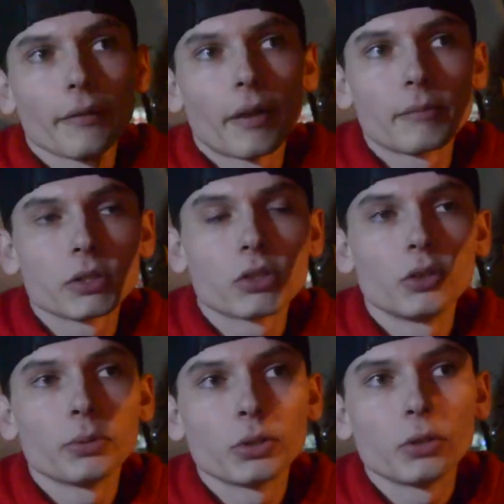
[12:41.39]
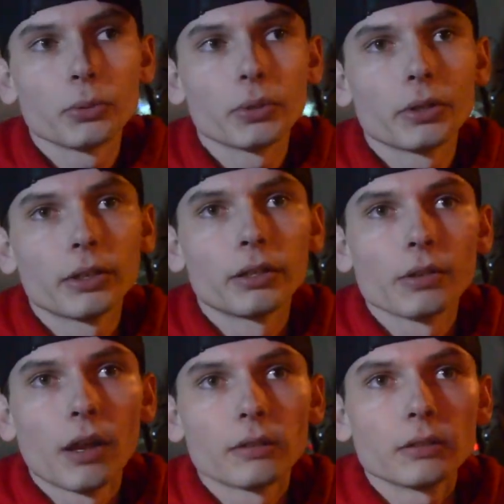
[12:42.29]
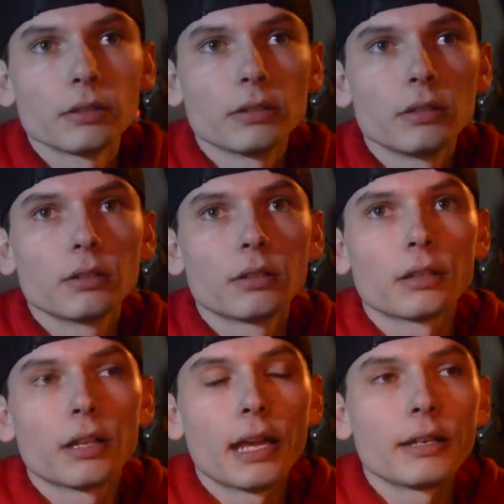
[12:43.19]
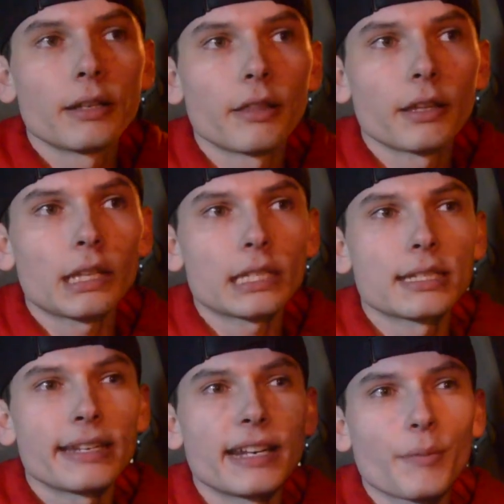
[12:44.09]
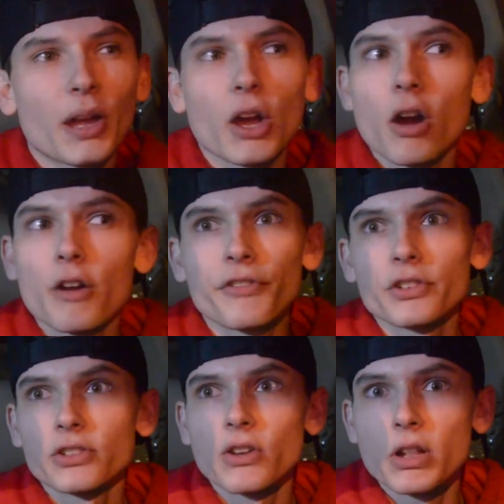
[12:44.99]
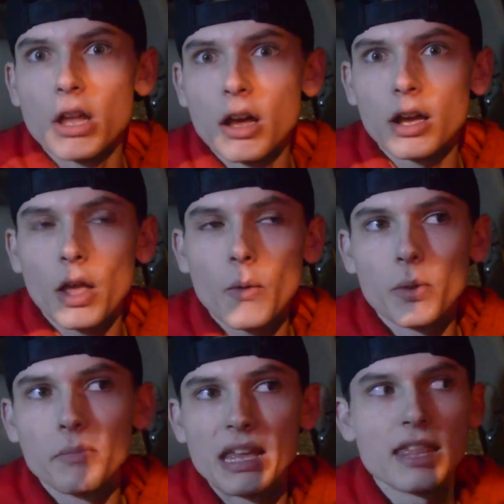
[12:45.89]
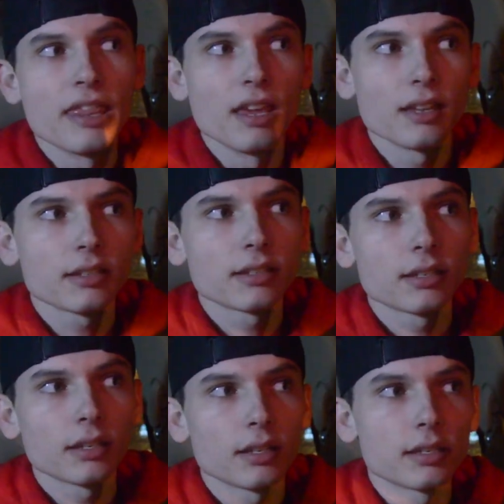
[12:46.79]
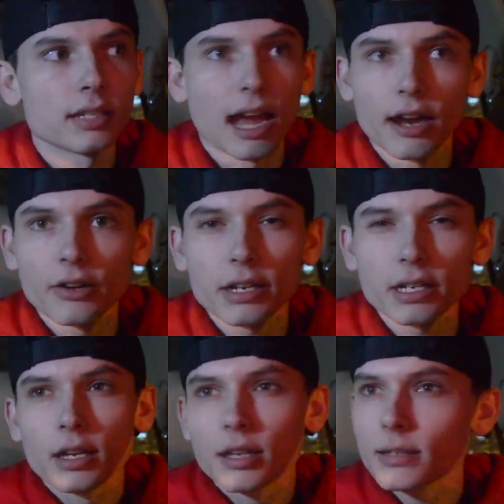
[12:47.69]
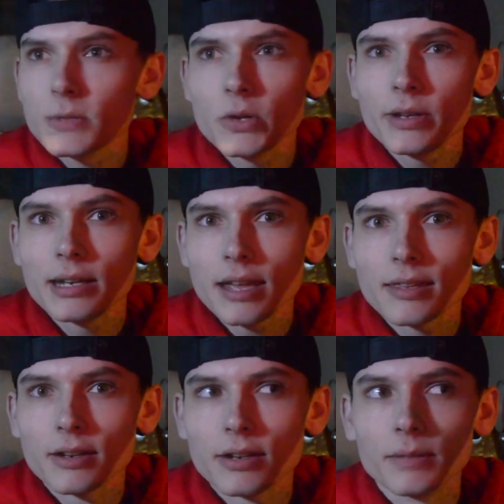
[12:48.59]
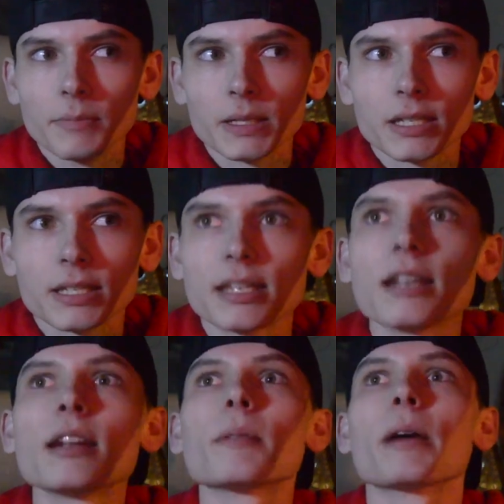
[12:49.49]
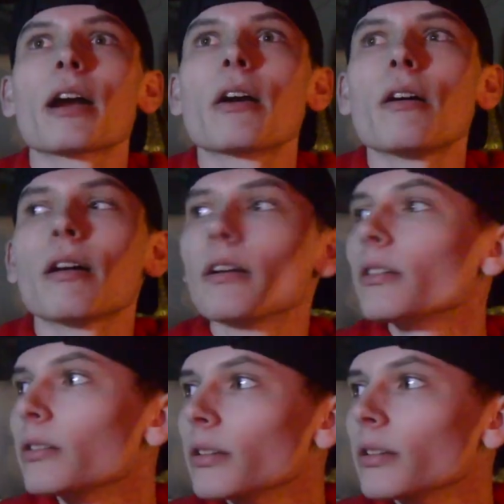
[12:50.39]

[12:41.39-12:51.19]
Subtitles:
I'm just super duper exhausted. I didn't think that sitting in my car for so long would be this tiring, because I'm doing nothing but just sitting in my car. So